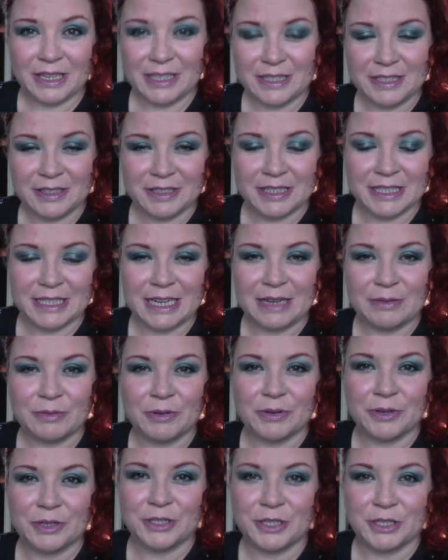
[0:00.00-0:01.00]
so today I'm
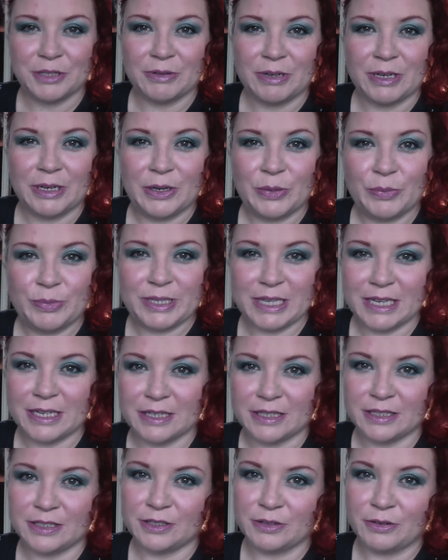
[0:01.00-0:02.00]
going to do an
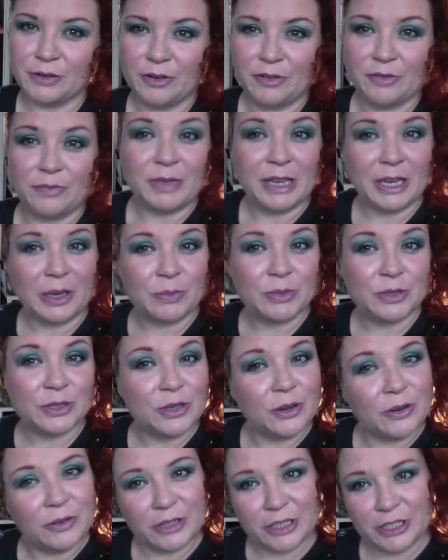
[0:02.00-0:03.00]
updated sort of makeup
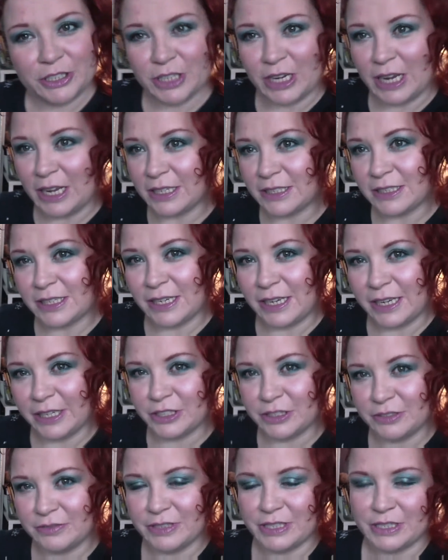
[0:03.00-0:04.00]
storage and
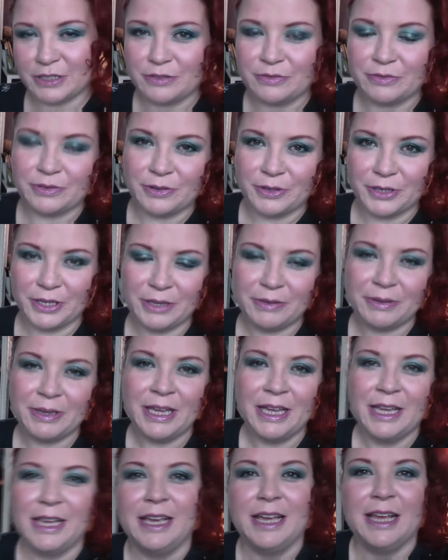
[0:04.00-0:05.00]
collection video for you.
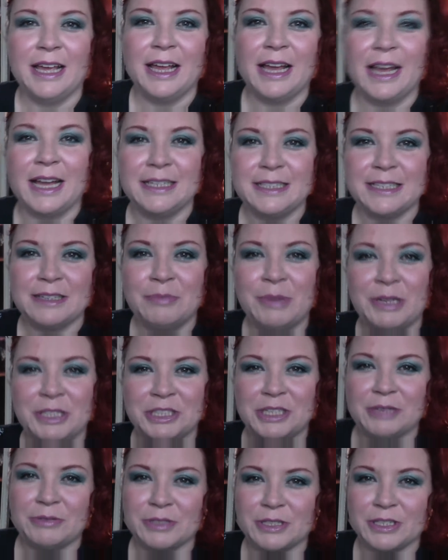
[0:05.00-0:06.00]
I did
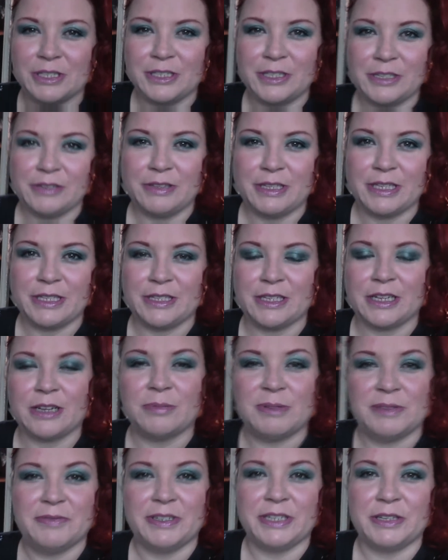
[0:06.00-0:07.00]
mention I was going to do this a
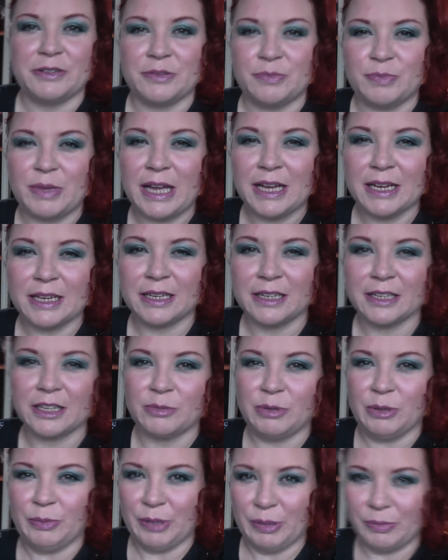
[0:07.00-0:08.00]
couple of videos back and a
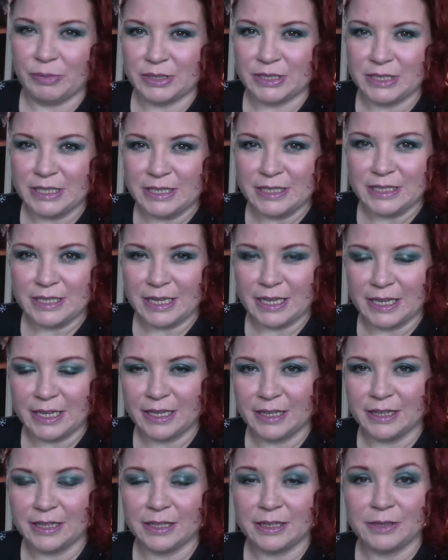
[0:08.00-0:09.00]
couple of people did
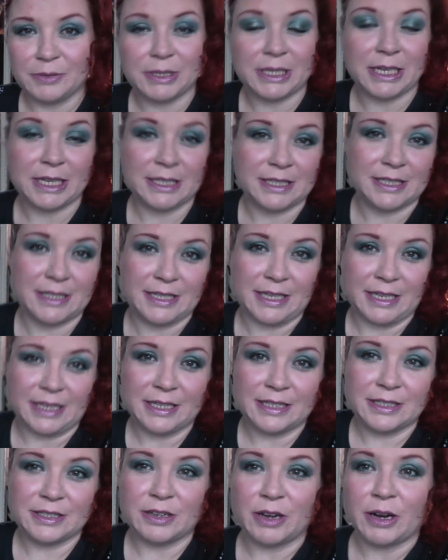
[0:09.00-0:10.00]
say that they would like to see
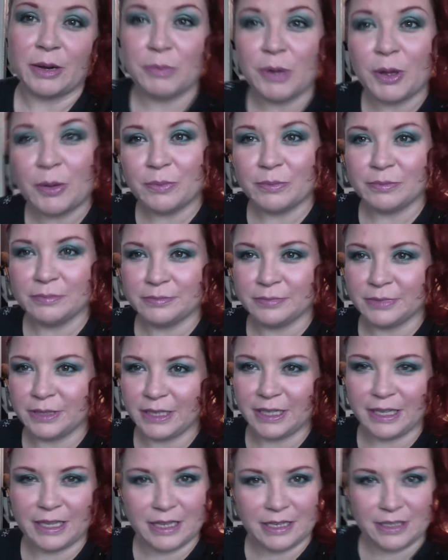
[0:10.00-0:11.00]
it so I'm not,
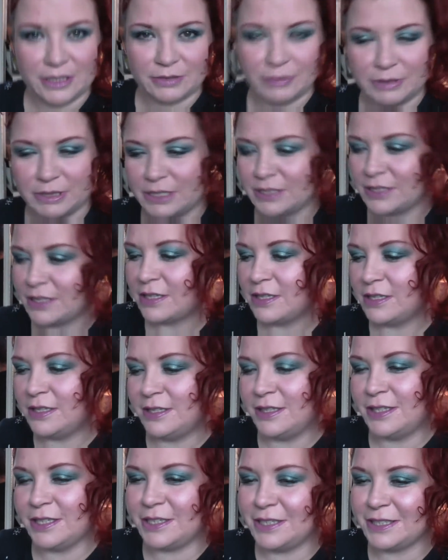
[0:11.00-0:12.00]
I hate doing this, this is the